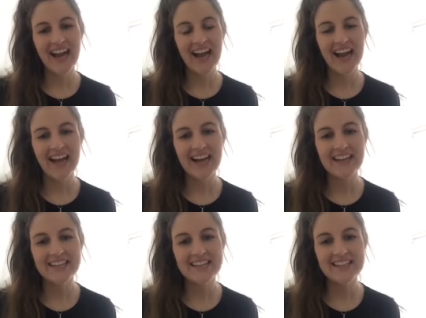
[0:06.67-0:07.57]

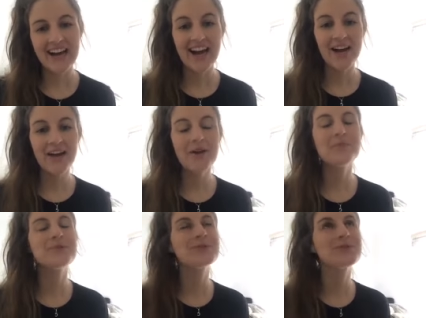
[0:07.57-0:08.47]
and I am
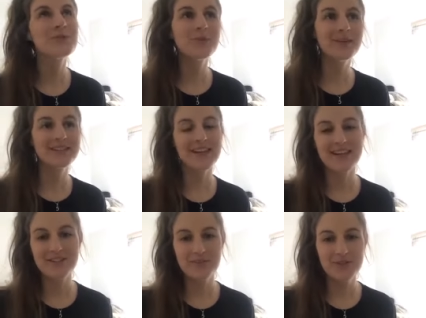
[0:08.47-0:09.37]
super
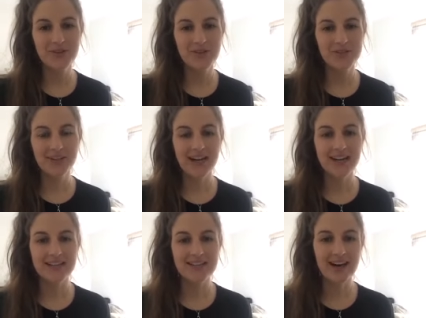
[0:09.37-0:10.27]
excited to be showing you
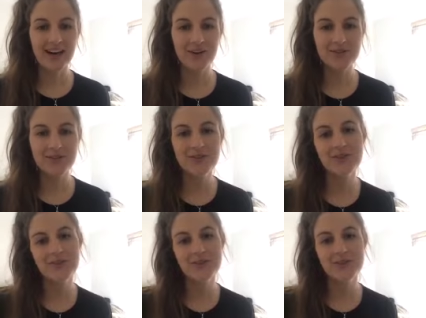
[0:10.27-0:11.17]
guys how to
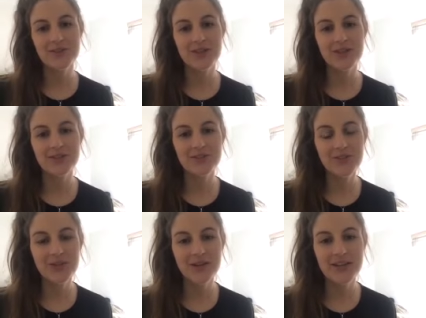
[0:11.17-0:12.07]
use the
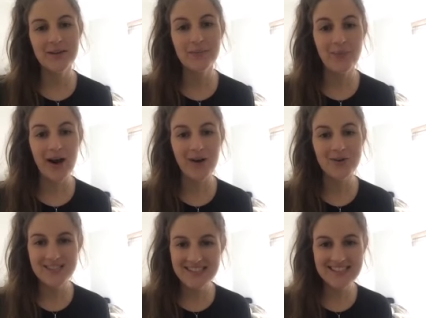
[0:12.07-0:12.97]
Julienne Brow
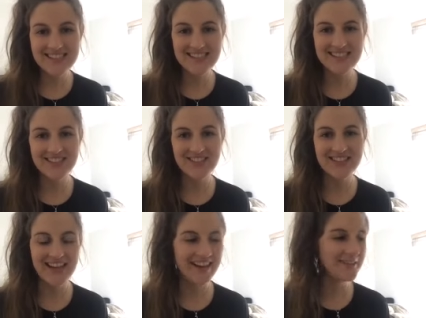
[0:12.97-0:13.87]
Tint kits
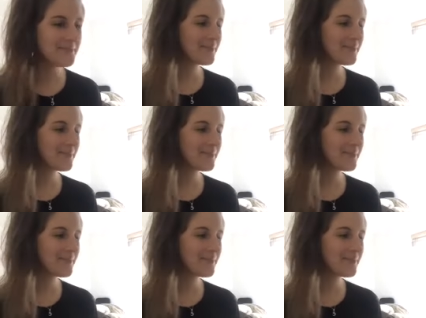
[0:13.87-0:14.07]
today.